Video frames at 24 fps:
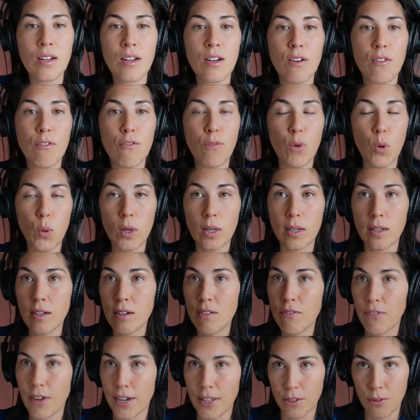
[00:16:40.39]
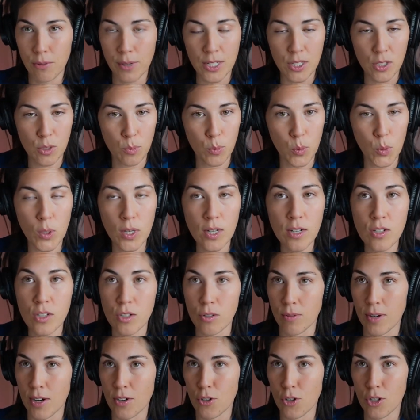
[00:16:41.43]
4, find the right support.
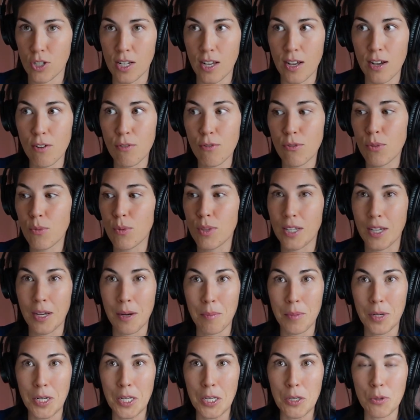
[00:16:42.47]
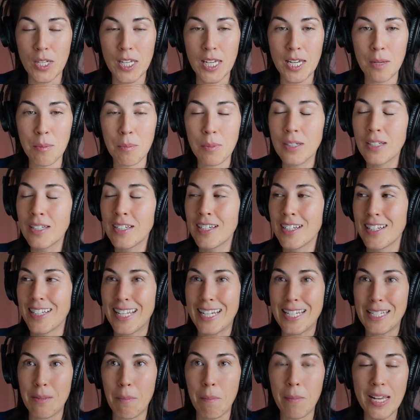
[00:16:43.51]
Surround yourself with the company you keep. That
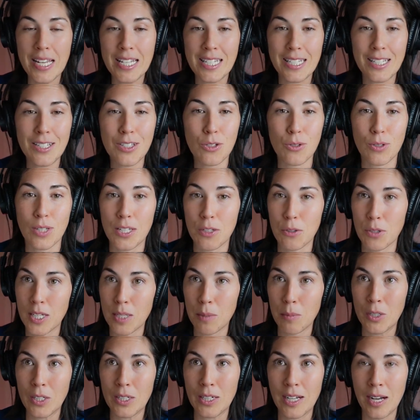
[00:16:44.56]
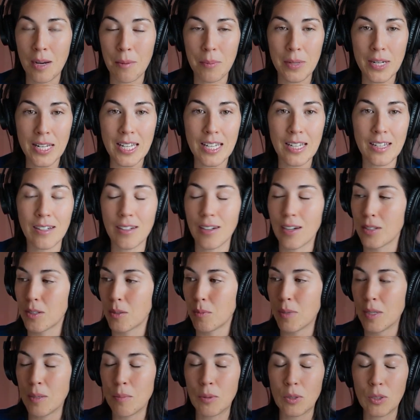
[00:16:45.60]
is amazing so that you keep good company, other
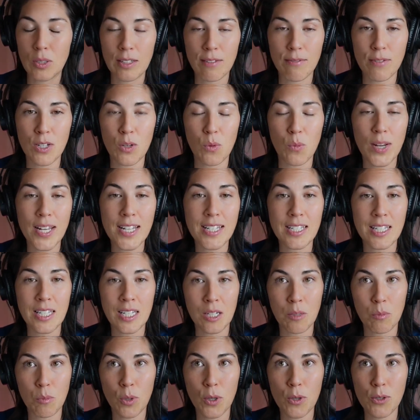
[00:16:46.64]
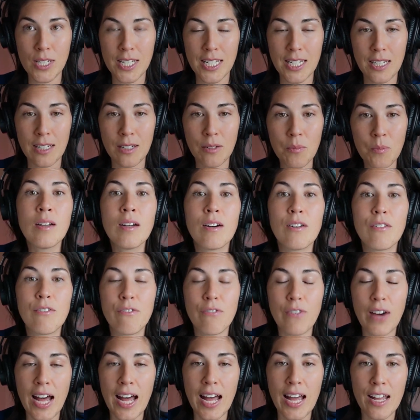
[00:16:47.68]
people lifting weights, eating protein.
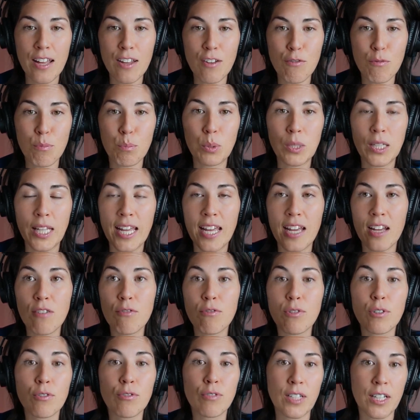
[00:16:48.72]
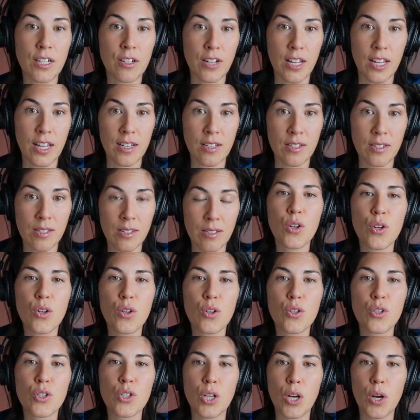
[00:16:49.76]
5, plan for flare days.
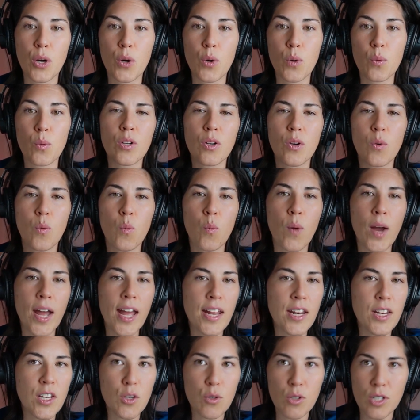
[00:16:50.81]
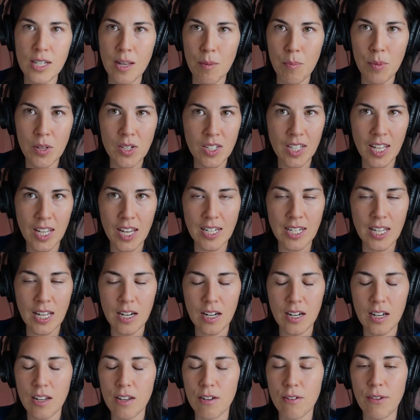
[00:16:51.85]
So when you step into the
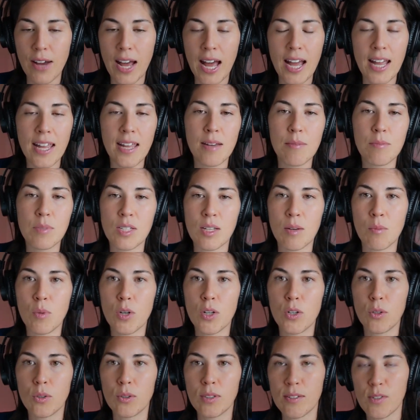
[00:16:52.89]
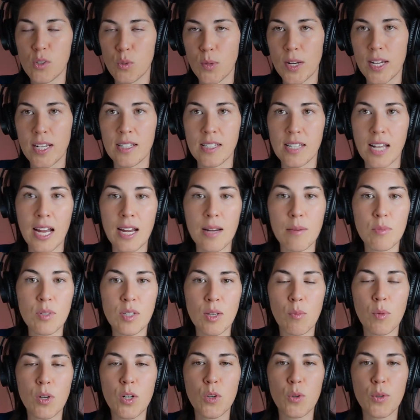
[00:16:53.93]
identity of, I am someone who lifts weights, I am
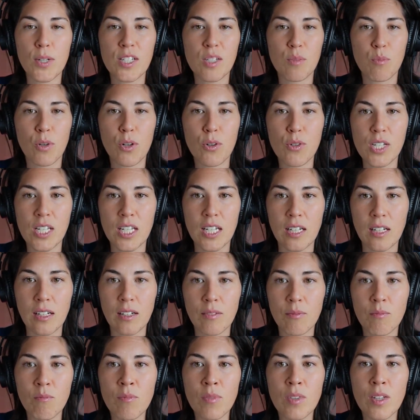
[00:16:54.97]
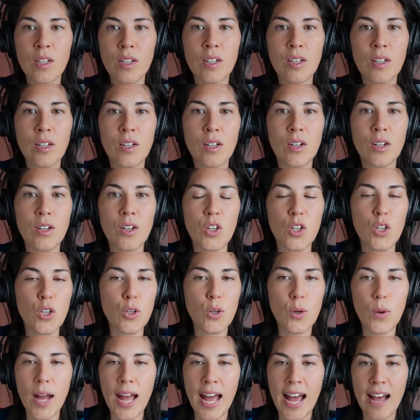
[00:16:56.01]
someone who eats protein, you
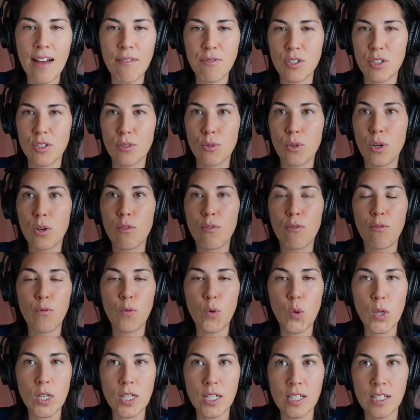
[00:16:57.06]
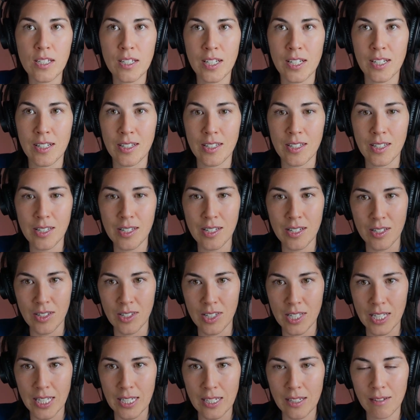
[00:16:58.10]
don't have to force
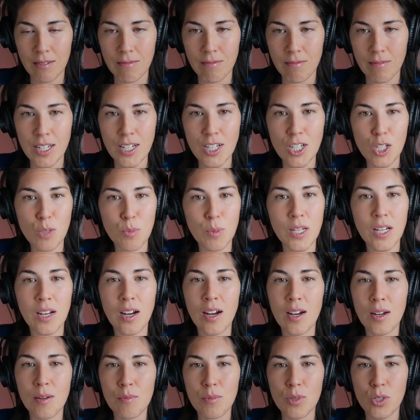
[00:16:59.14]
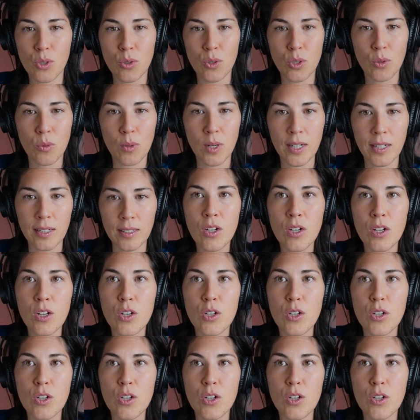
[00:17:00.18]
consistency. It just becomes who you are.